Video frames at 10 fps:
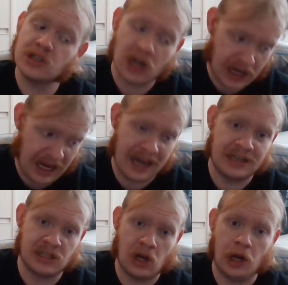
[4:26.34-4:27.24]
Talking
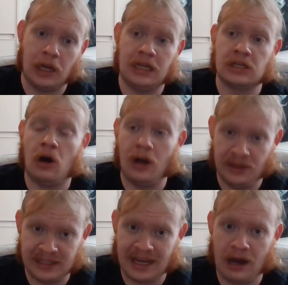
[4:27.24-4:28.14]
Head song is on
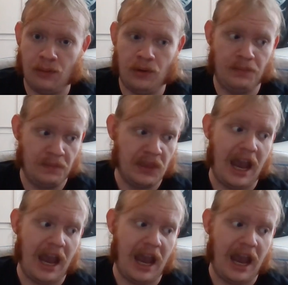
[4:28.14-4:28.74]
this album,